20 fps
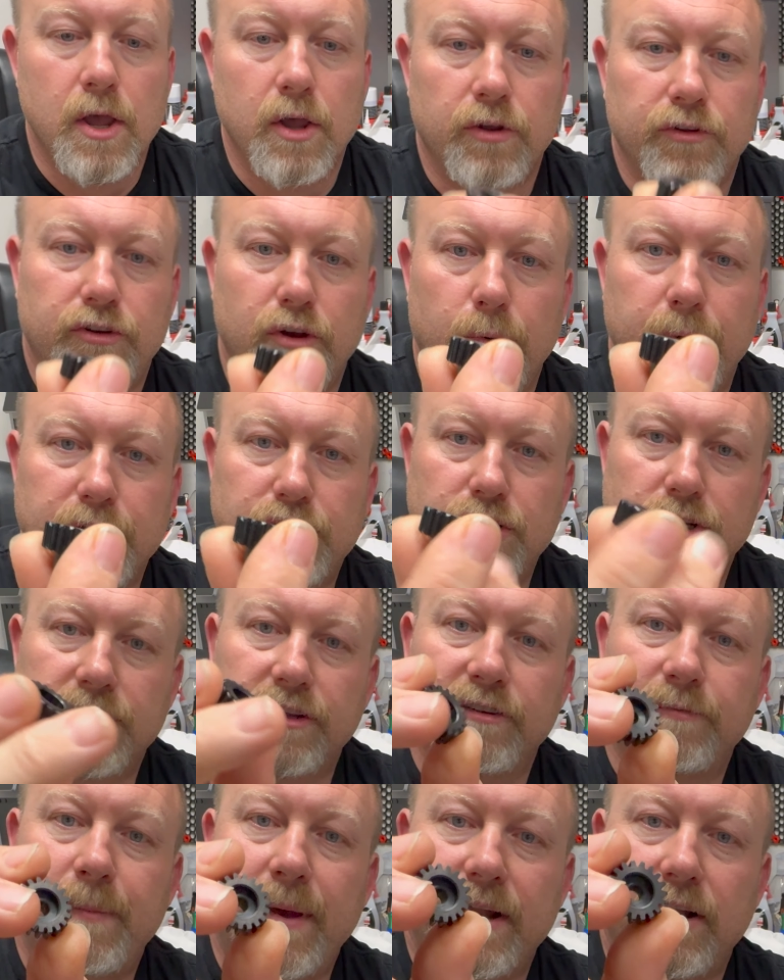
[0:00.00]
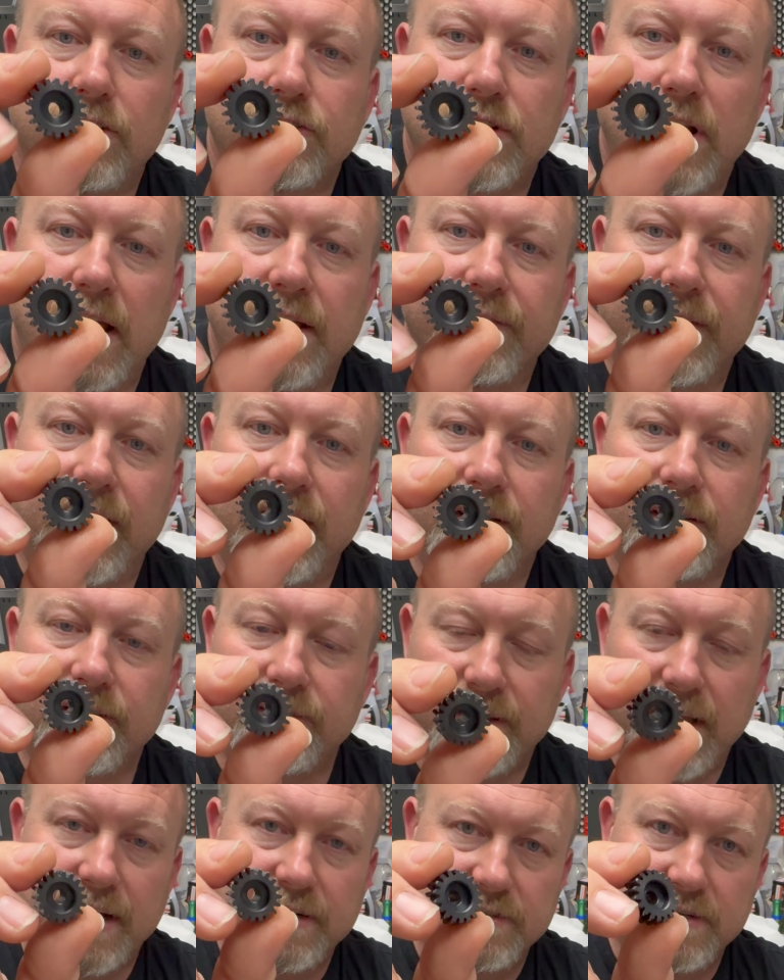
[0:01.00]
So we took this metal drive gear
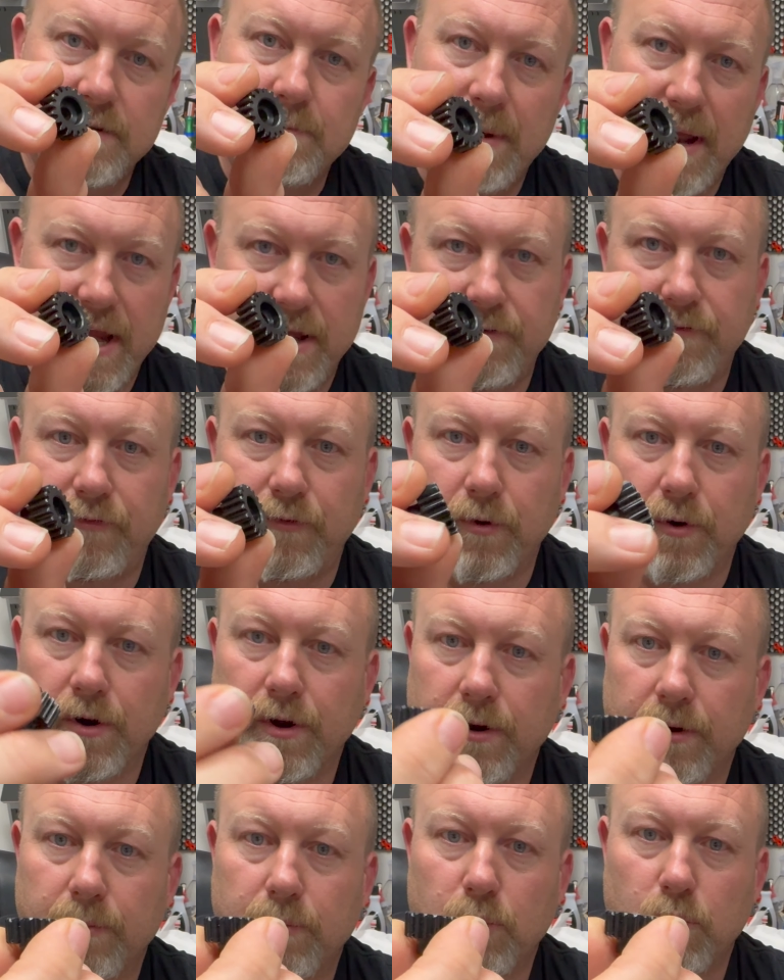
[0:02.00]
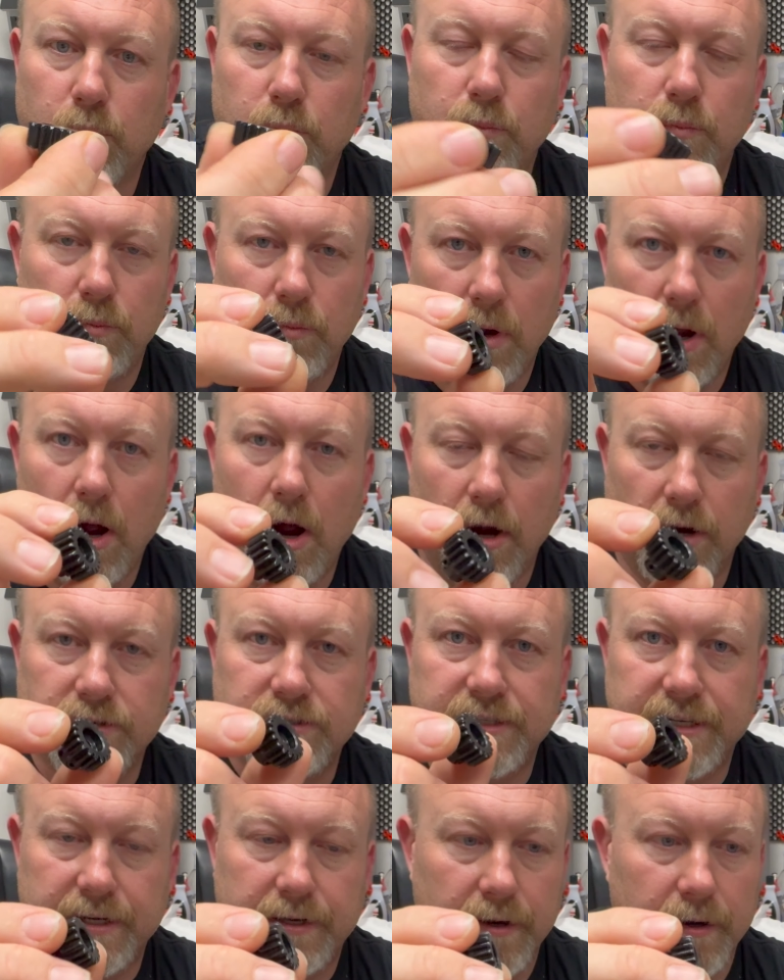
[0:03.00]
that's actually made for
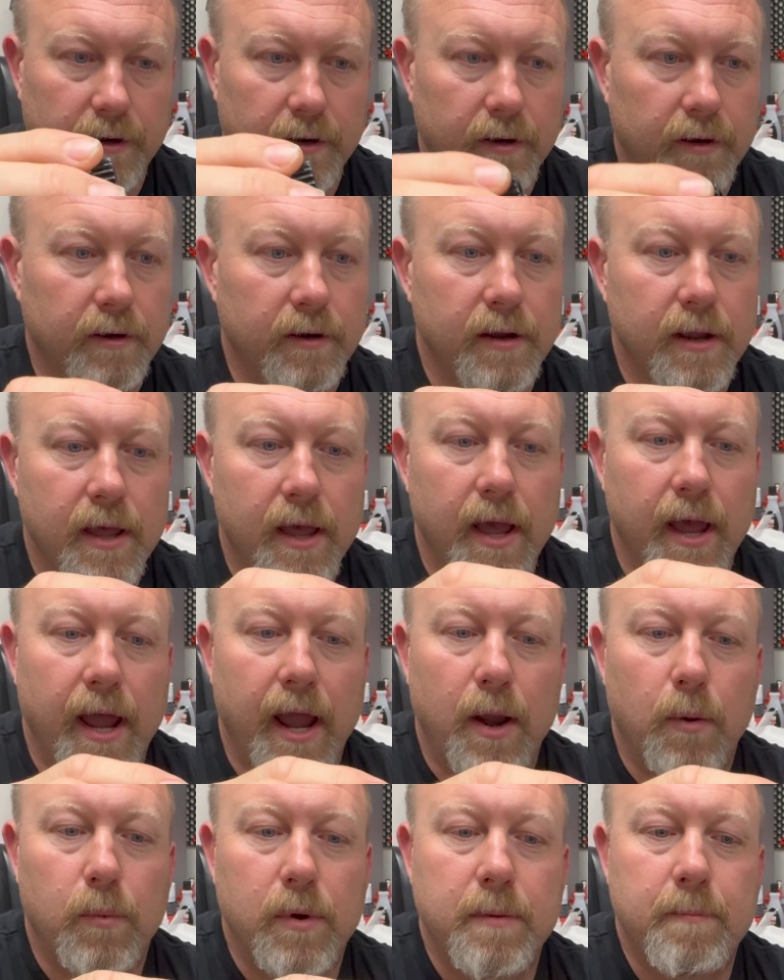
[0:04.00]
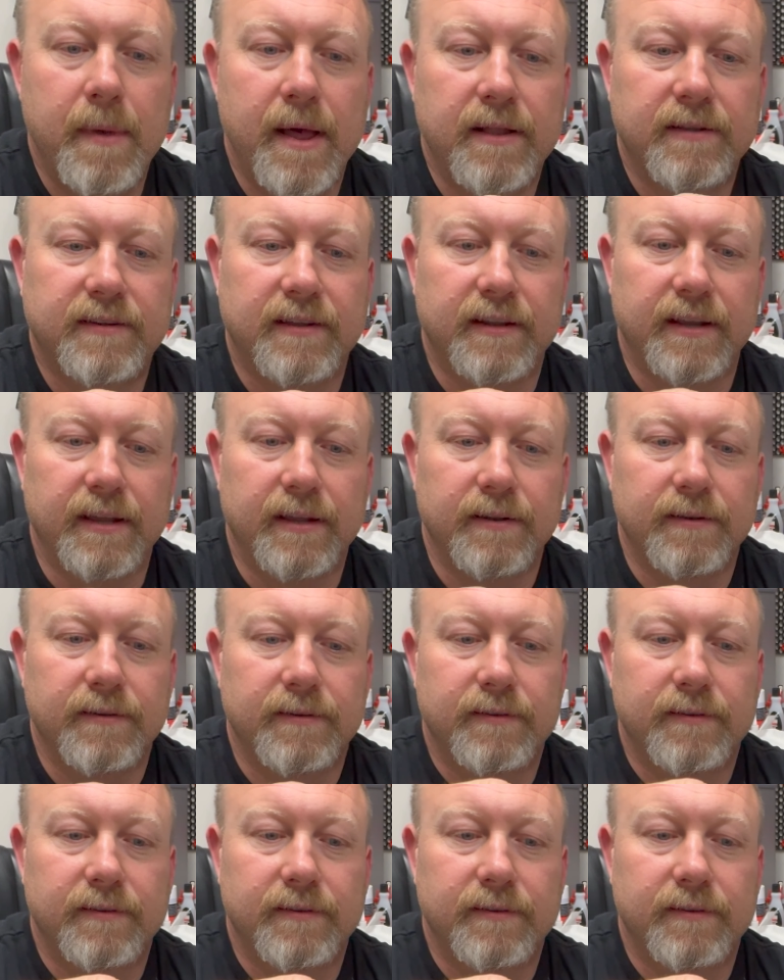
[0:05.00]
RC car, and we melted it